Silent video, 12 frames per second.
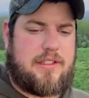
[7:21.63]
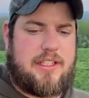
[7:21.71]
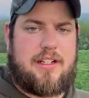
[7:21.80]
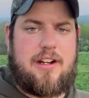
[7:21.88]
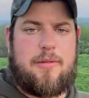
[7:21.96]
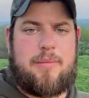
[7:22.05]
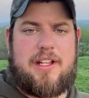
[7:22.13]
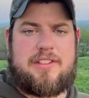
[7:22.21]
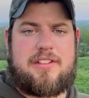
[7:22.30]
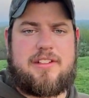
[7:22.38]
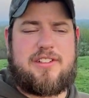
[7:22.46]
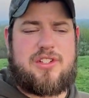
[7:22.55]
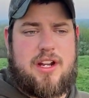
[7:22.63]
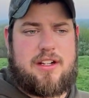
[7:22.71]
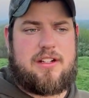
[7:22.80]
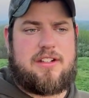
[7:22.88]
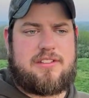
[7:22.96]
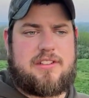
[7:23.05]
did our best to try
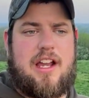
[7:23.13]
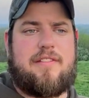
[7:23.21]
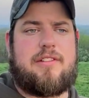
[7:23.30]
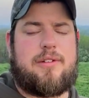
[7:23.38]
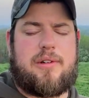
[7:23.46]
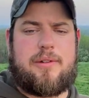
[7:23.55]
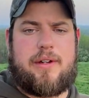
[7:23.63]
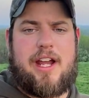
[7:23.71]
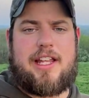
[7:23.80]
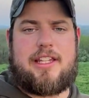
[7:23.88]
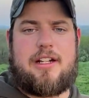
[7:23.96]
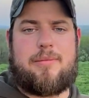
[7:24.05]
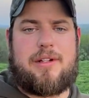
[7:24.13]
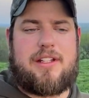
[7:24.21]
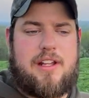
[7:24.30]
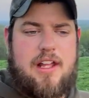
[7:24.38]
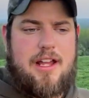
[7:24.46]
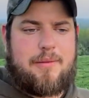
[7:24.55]
to decipher what we got there,
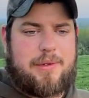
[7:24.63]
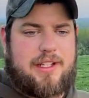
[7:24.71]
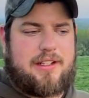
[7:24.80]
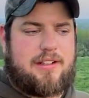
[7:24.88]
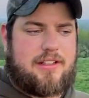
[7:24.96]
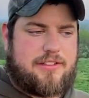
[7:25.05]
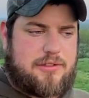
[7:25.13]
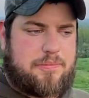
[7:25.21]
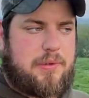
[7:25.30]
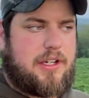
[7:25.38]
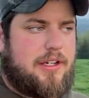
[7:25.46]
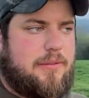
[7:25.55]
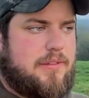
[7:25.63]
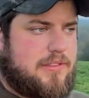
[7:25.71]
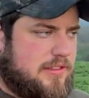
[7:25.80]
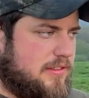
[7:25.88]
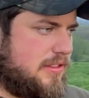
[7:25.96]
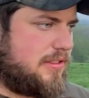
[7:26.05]
but the spring
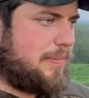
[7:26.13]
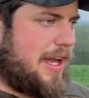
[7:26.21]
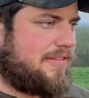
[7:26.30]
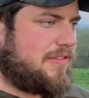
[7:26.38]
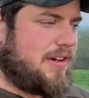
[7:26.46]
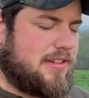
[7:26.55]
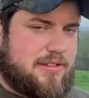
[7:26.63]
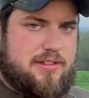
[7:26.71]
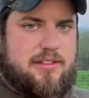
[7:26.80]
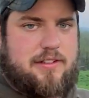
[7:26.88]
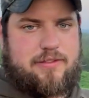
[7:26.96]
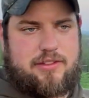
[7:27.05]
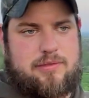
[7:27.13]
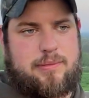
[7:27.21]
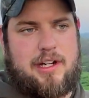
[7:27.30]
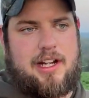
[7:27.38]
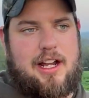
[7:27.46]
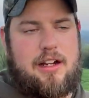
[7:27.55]
was by far the stiffest
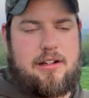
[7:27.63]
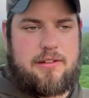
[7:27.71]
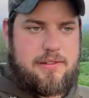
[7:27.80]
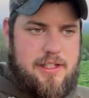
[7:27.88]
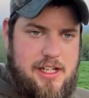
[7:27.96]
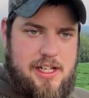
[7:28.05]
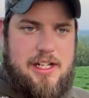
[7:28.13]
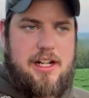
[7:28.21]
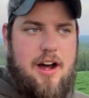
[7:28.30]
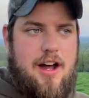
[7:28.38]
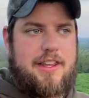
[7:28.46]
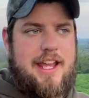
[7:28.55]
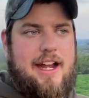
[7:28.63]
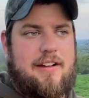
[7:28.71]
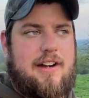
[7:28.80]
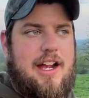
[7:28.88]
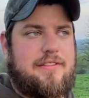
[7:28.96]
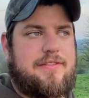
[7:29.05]
spring I own on that
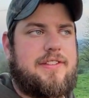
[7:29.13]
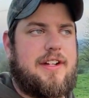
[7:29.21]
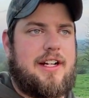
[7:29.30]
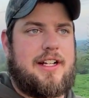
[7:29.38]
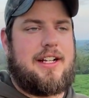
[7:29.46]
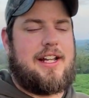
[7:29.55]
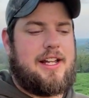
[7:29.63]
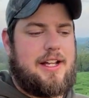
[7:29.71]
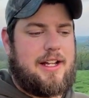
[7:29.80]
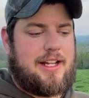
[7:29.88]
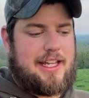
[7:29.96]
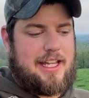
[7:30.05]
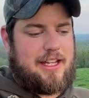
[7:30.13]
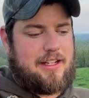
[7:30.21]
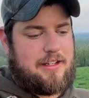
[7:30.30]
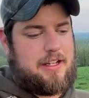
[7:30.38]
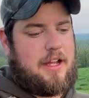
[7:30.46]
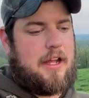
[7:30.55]
right front, and